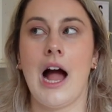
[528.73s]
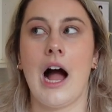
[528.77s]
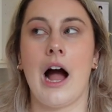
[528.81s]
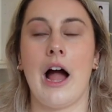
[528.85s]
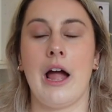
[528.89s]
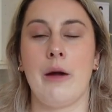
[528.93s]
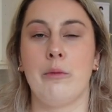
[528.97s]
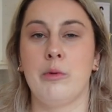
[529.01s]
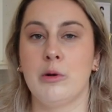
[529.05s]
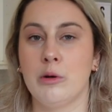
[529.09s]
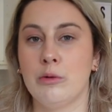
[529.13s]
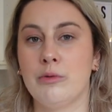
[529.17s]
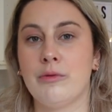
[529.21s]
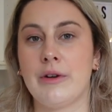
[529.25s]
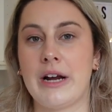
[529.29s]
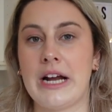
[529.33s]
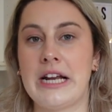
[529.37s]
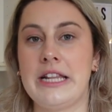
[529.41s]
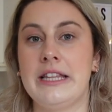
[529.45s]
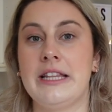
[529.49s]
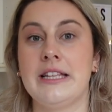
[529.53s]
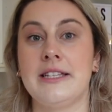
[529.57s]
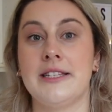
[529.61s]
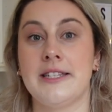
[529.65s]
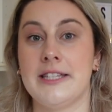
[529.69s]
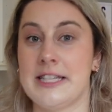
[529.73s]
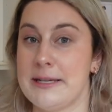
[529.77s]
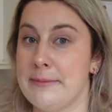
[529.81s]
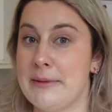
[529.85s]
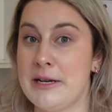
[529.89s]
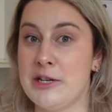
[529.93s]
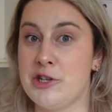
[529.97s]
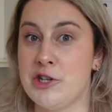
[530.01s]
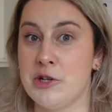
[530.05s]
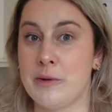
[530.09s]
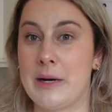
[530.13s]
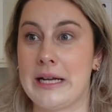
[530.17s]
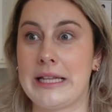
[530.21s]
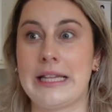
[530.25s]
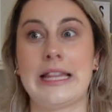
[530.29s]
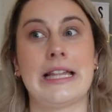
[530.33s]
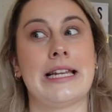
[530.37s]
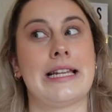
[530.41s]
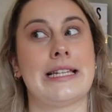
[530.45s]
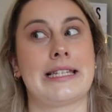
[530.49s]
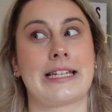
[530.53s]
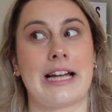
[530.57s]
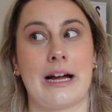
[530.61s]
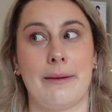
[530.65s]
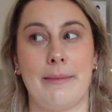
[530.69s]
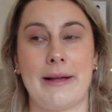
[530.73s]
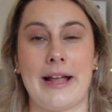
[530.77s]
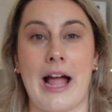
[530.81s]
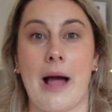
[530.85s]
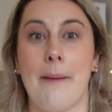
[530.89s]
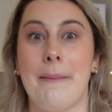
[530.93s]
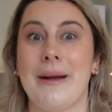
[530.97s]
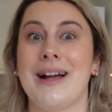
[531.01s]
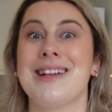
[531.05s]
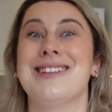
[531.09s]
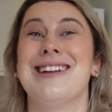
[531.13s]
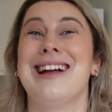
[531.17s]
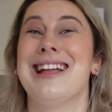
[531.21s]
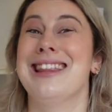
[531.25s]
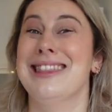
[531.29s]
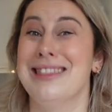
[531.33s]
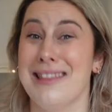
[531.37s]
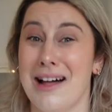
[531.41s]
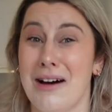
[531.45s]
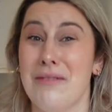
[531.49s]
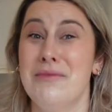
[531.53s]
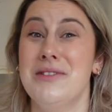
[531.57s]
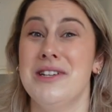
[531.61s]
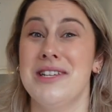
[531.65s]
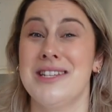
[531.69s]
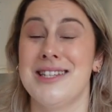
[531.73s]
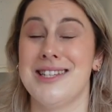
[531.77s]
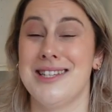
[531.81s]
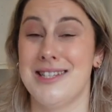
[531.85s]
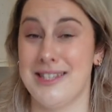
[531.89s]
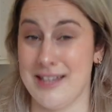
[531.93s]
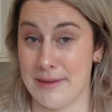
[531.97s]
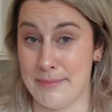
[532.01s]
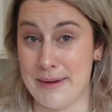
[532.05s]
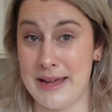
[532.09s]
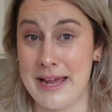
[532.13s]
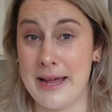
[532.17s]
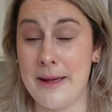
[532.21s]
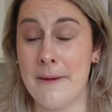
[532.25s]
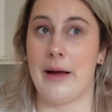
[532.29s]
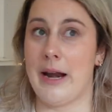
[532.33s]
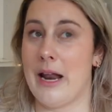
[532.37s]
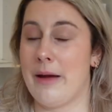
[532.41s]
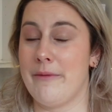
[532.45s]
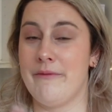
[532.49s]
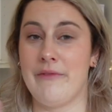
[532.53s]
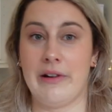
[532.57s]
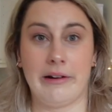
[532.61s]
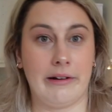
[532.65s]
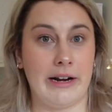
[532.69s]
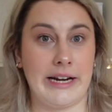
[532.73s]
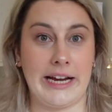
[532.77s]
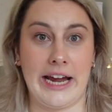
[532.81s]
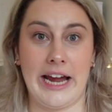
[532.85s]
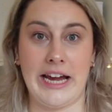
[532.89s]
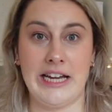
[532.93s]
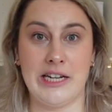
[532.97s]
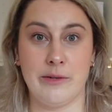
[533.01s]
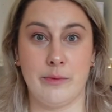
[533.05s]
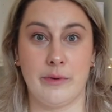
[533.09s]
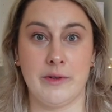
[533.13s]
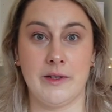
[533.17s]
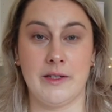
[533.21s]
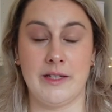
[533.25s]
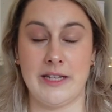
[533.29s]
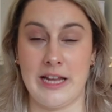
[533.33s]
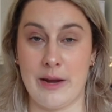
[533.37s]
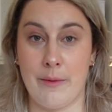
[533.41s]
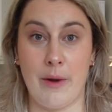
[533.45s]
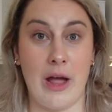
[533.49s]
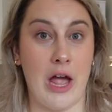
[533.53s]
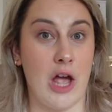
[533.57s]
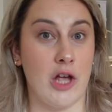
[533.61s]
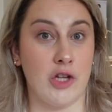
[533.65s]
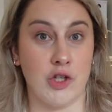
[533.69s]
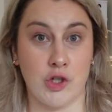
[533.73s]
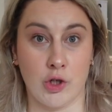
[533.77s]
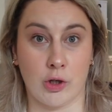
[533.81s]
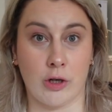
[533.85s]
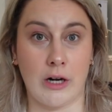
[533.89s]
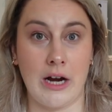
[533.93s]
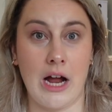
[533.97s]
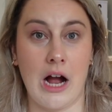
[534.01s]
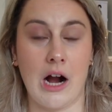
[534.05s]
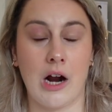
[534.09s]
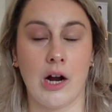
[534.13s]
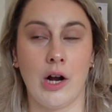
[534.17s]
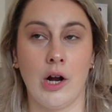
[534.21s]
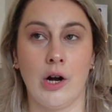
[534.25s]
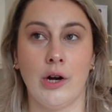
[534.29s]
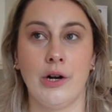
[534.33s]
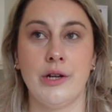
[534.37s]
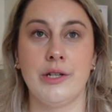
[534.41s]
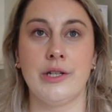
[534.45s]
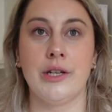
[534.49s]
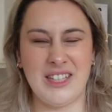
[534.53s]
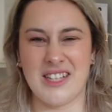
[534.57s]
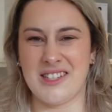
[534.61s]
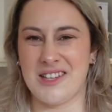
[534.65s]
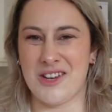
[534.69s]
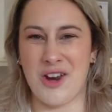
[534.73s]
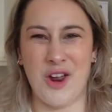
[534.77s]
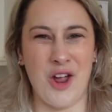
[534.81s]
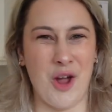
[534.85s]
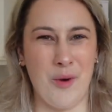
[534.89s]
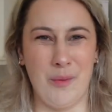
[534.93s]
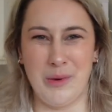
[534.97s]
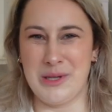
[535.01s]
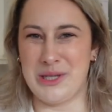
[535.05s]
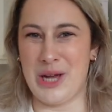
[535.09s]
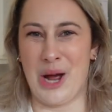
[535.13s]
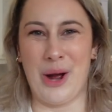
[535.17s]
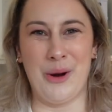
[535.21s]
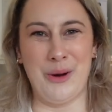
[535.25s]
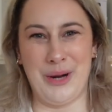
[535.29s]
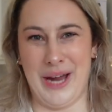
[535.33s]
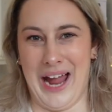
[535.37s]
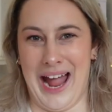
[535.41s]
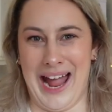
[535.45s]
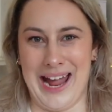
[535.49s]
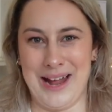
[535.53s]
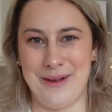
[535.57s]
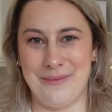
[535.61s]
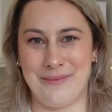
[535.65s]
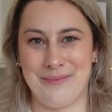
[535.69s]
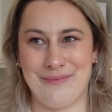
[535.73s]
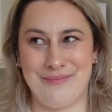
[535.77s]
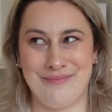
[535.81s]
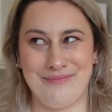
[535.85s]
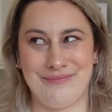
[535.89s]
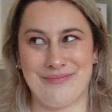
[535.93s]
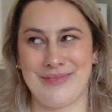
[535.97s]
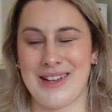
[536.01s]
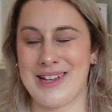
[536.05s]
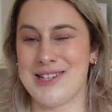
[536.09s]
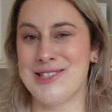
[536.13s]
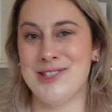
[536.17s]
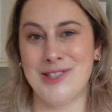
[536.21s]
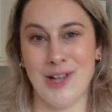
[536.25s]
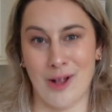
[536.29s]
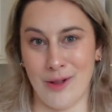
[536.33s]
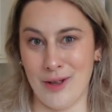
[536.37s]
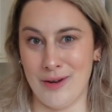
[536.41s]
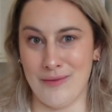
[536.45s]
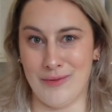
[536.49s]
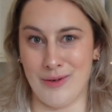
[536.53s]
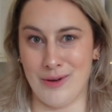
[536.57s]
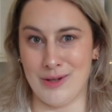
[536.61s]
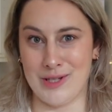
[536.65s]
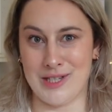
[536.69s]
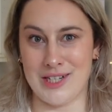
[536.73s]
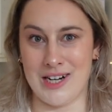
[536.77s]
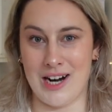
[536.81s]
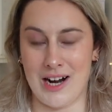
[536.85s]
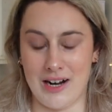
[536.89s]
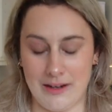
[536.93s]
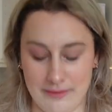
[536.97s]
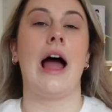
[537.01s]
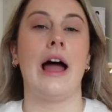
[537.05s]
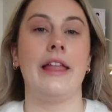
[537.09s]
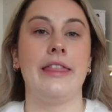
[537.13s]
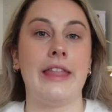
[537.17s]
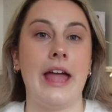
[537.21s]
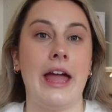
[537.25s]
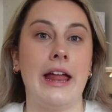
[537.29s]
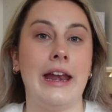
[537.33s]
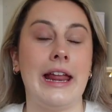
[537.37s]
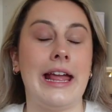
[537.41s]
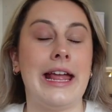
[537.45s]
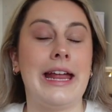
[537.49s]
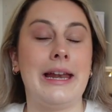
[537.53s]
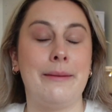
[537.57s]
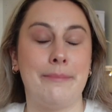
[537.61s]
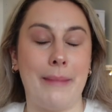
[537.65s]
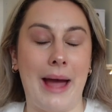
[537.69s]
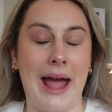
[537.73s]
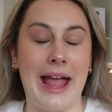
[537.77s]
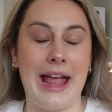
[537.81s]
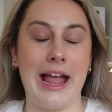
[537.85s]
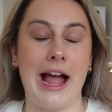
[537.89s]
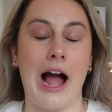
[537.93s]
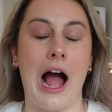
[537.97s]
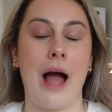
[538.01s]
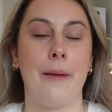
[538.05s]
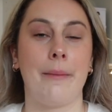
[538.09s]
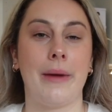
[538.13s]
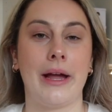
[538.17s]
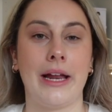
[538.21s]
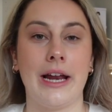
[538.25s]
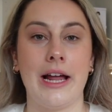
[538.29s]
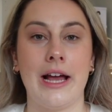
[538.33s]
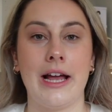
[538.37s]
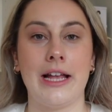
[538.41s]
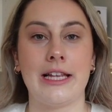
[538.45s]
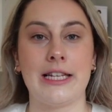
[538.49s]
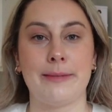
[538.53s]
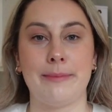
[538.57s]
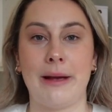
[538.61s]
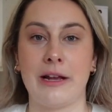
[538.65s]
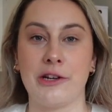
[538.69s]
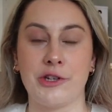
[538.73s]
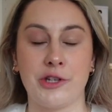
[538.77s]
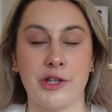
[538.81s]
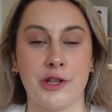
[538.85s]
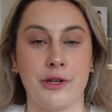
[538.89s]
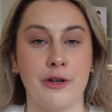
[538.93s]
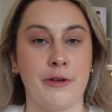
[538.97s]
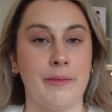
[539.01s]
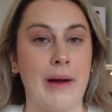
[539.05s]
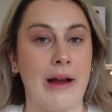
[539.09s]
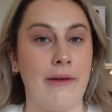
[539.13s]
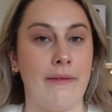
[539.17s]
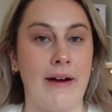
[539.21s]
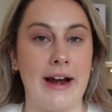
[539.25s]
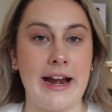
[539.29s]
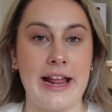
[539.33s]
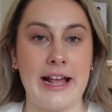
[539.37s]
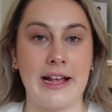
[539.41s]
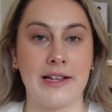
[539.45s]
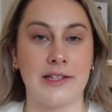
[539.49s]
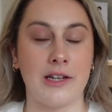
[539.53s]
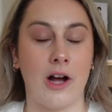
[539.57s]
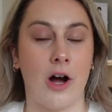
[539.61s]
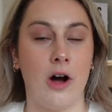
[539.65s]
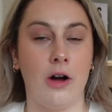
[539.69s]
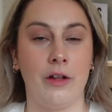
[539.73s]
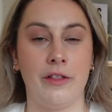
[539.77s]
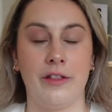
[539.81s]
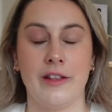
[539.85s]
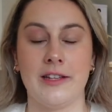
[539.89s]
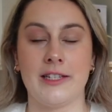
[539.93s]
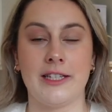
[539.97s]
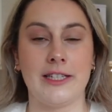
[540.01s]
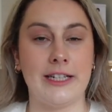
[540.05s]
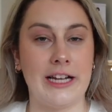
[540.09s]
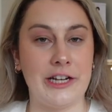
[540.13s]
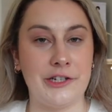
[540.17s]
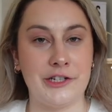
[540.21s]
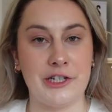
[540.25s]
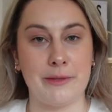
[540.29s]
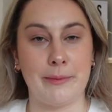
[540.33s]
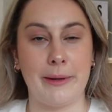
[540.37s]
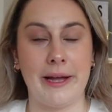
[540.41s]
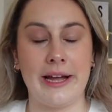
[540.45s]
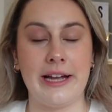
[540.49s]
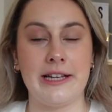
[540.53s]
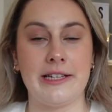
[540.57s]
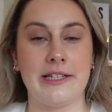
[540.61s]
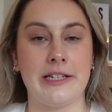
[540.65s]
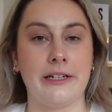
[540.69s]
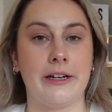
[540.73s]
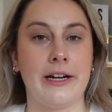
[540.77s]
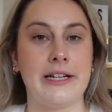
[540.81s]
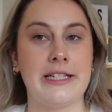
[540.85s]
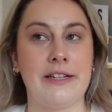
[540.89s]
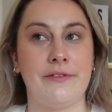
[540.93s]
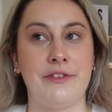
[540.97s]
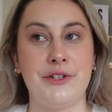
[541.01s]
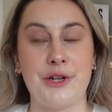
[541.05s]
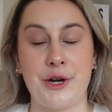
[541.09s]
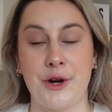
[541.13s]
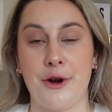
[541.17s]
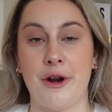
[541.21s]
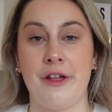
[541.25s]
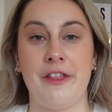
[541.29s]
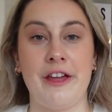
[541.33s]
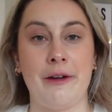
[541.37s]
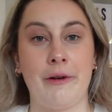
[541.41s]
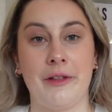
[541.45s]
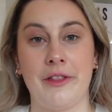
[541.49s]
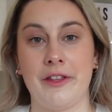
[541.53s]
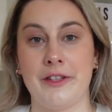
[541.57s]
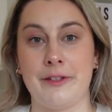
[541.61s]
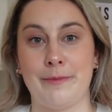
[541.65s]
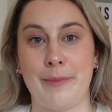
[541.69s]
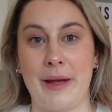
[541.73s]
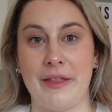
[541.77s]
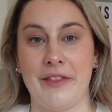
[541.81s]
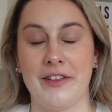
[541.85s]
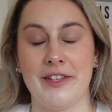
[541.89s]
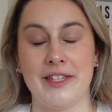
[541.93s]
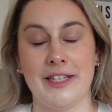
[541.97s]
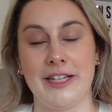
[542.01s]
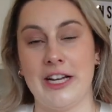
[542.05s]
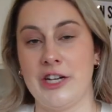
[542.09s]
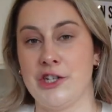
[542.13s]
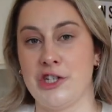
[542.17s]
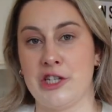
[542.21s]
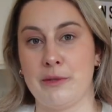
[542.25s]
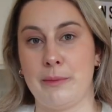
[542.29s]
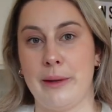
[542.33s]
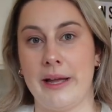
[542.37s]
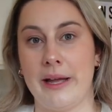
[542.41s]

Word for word: I will read the Sibby duet that is coming out because I loved Sibby and I'm very keen to see where her story arc goes. Does It Hurt was okay solid four star. And then in May, I'm gonna smash through my readings on the Salacious Players series. If you don't know anything about this about the Salacious